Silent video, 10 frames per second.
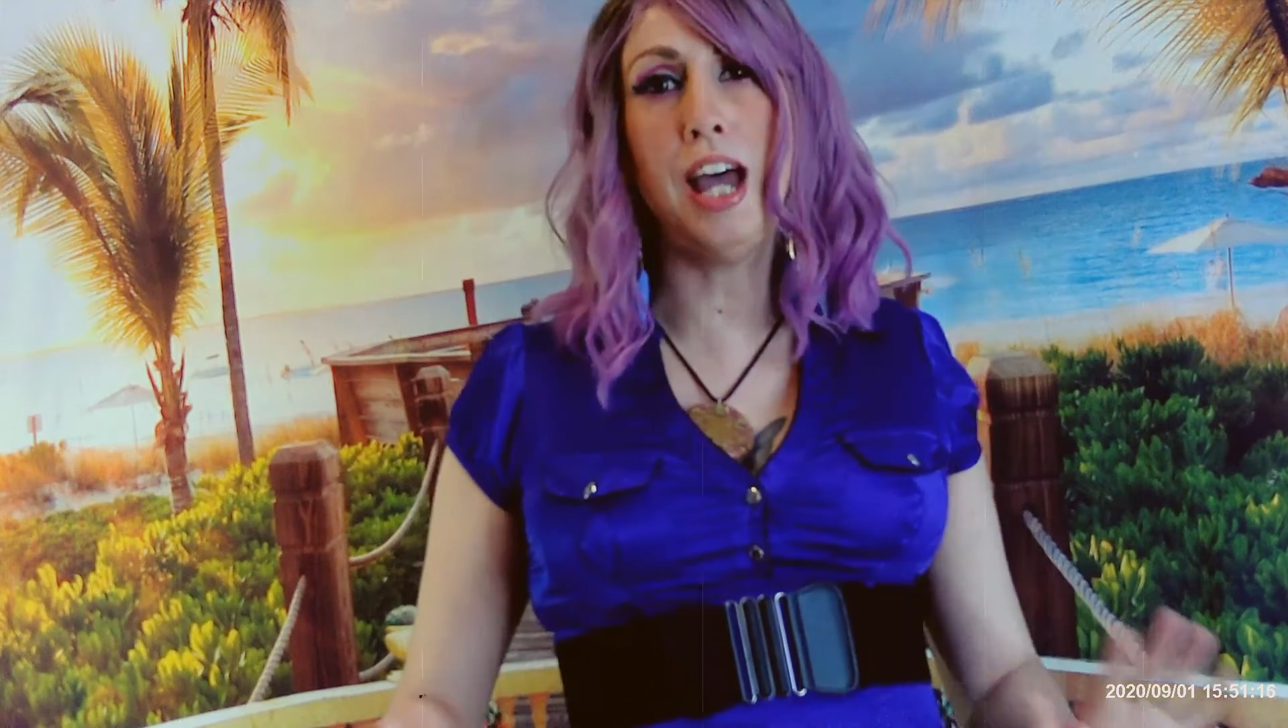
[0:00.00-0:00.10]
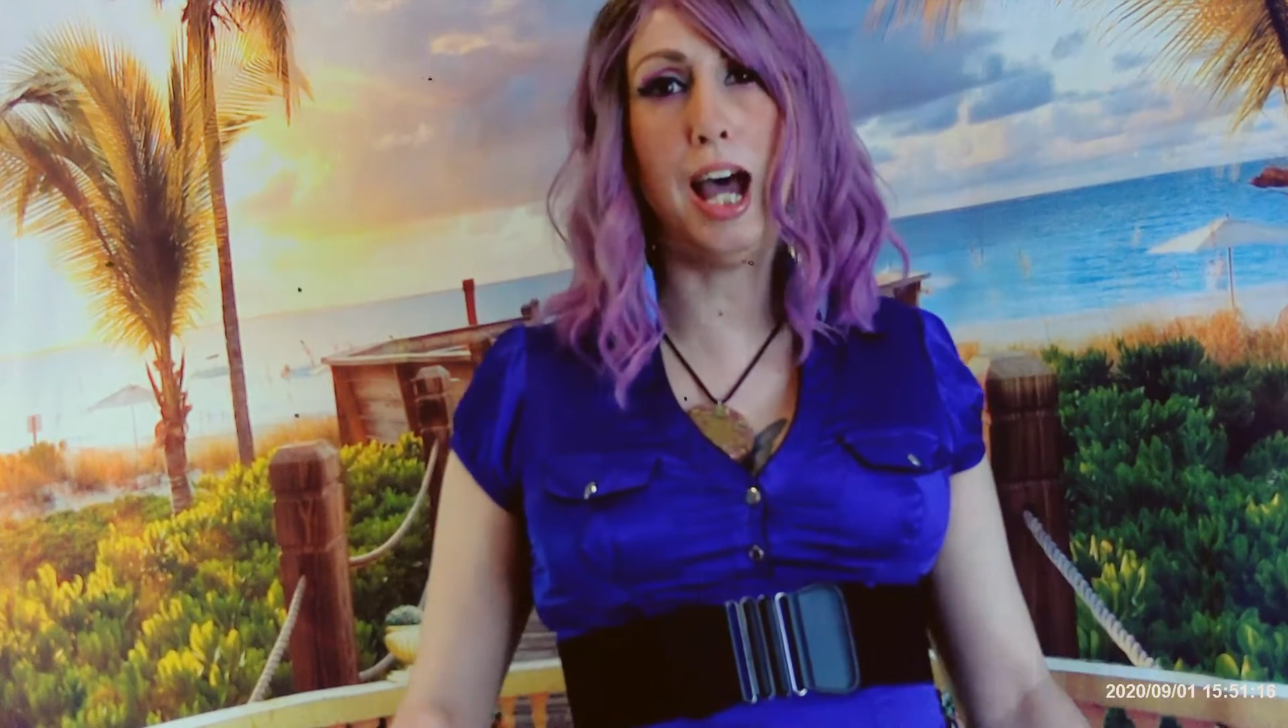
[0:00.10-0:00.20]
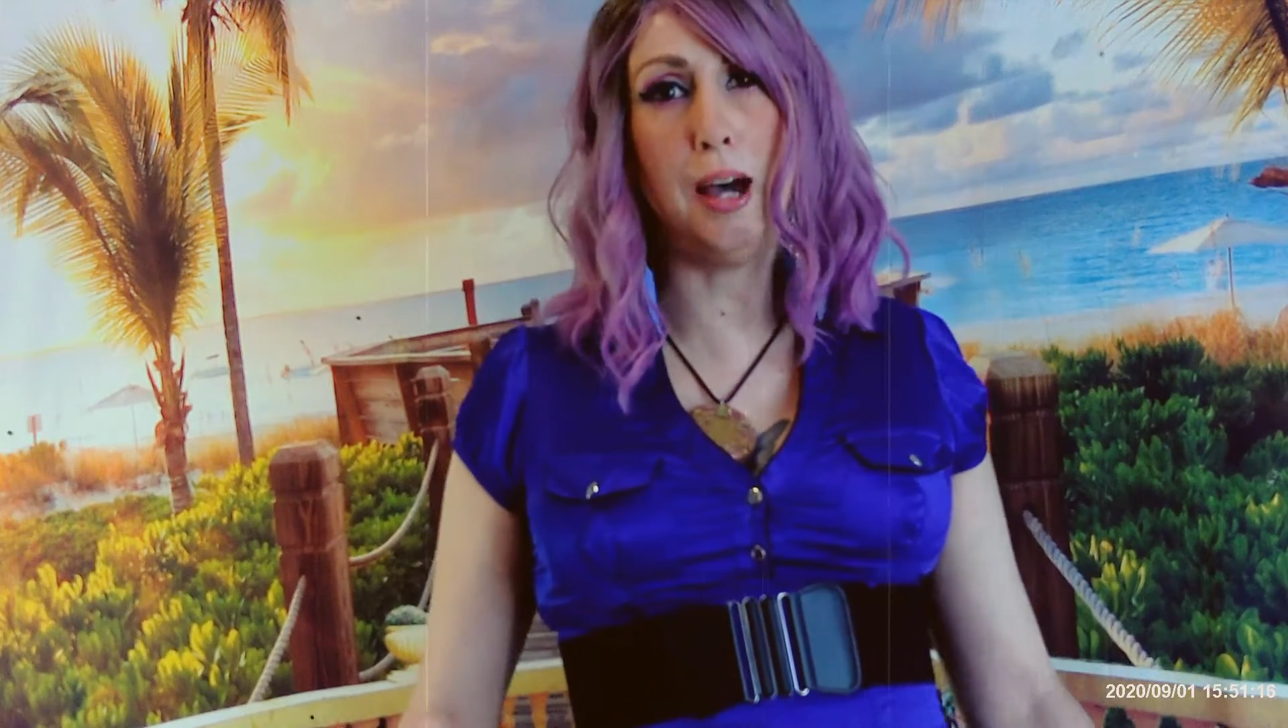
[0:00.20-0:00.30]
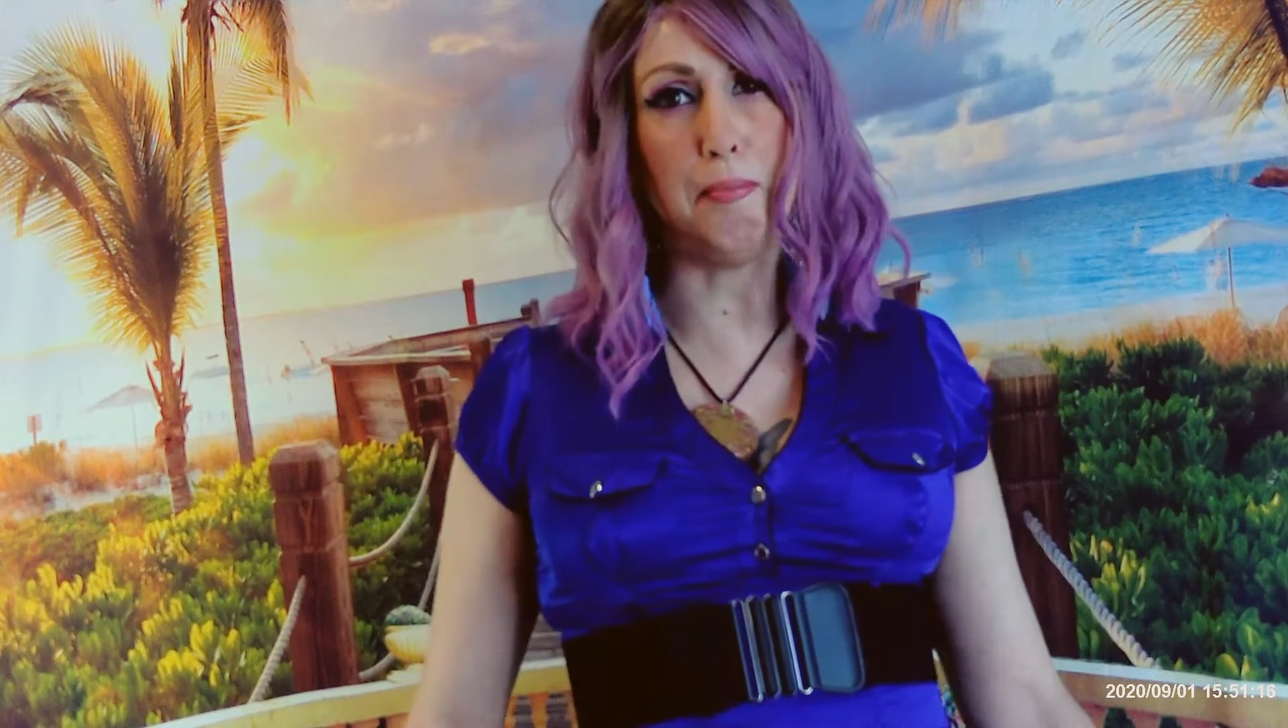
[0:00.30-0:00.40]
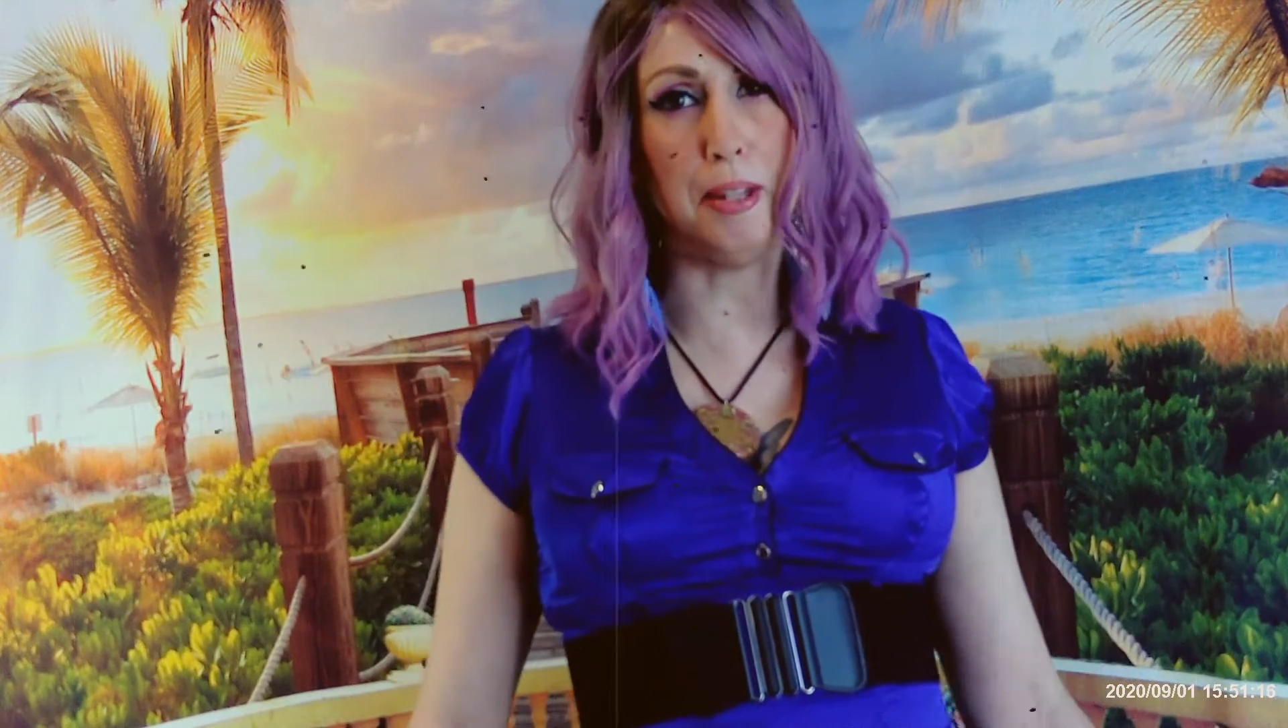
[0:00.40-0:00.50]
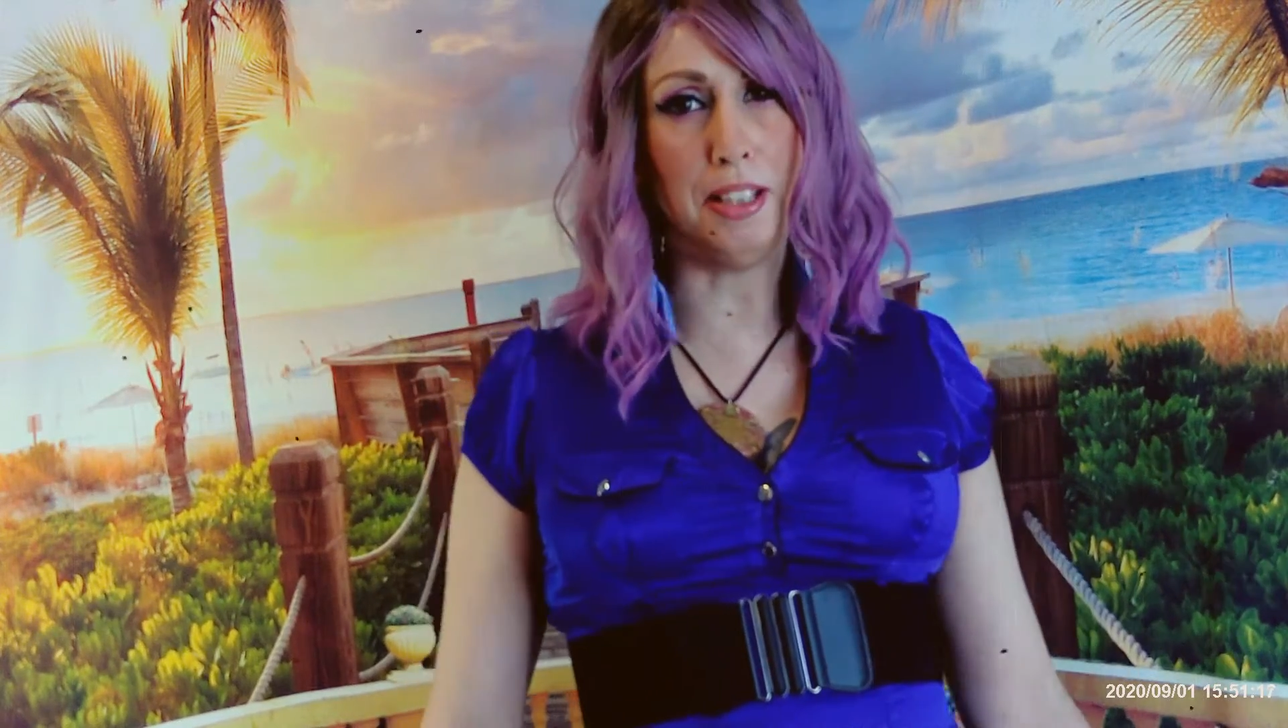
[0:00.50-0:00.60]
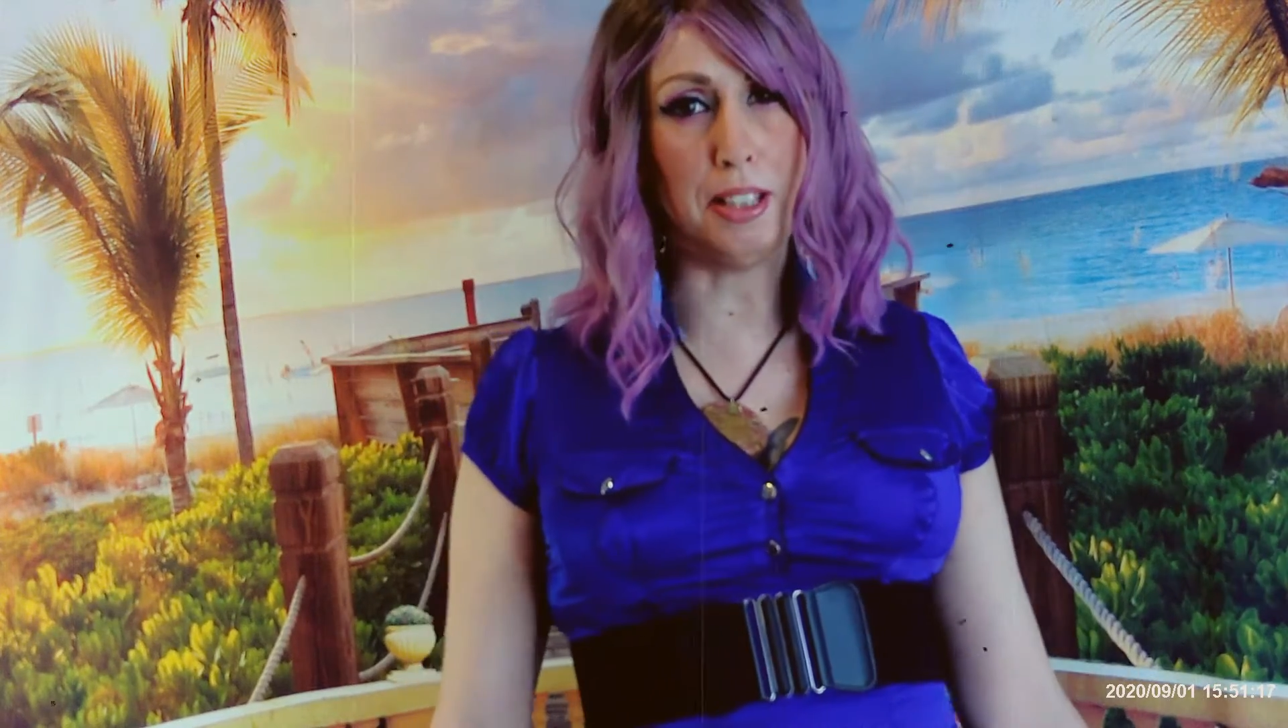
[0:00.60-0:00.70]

happened